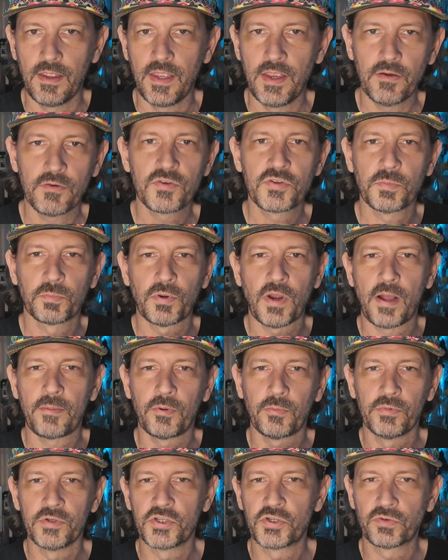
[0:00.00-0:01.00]
Here's the
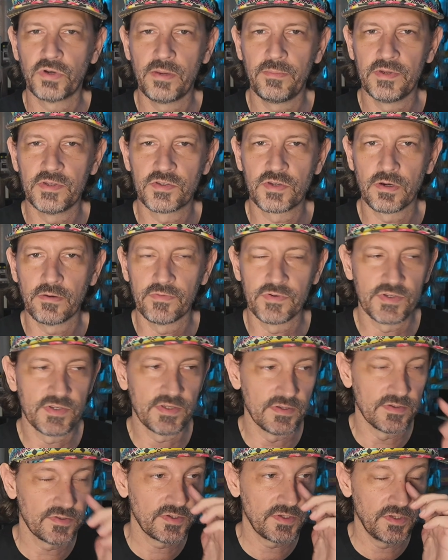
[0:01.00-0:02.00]
problem with streaming
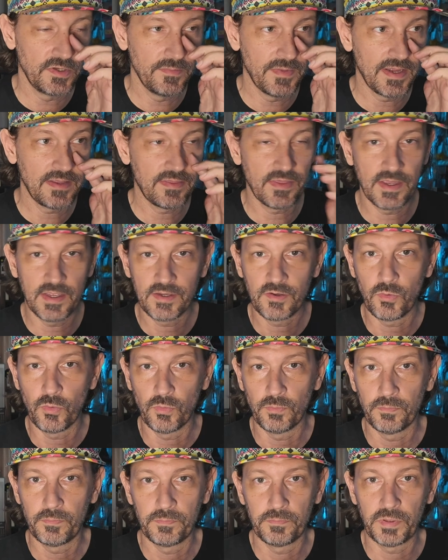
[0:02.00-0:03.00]
services. You may think
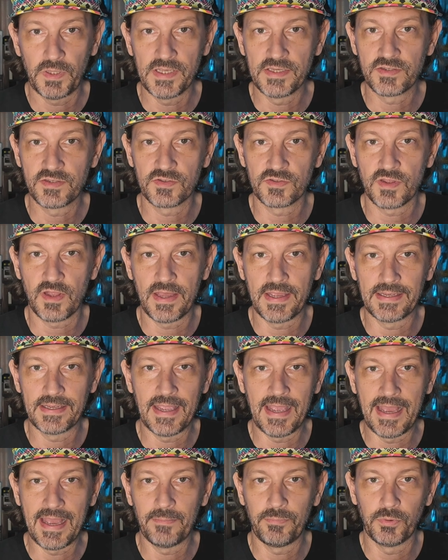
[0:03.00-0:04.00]
places
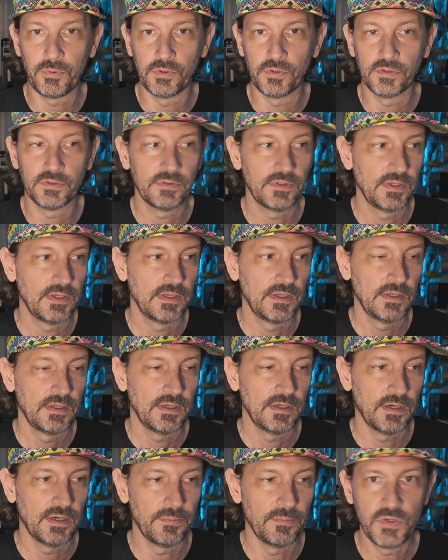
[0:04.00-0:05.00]
like Apple
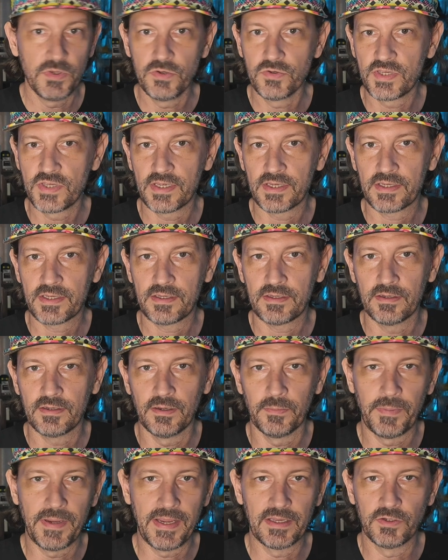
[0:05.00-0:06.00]
Music,
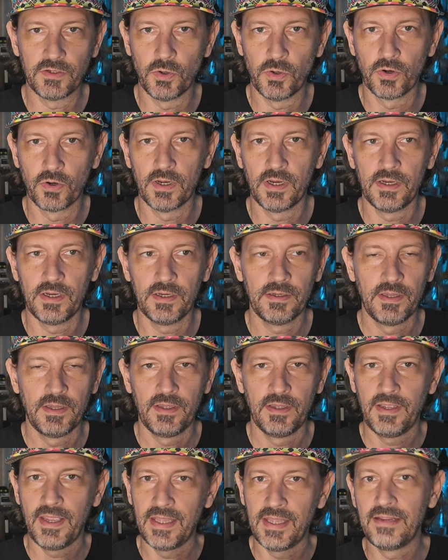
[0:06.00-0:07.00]
Pandora,
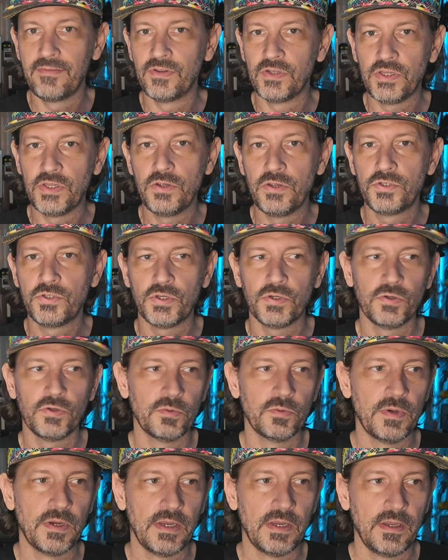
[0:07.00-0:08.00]
and even
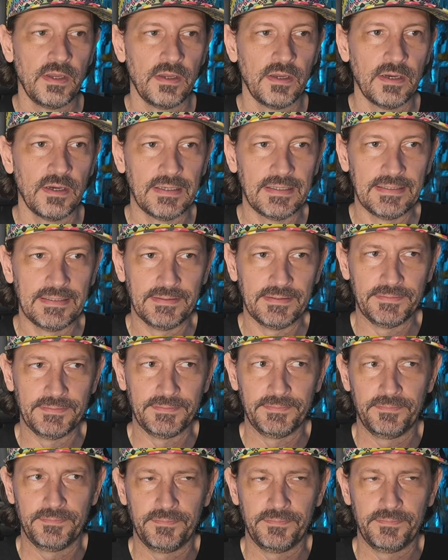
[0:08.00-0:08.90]
YouTube, uh,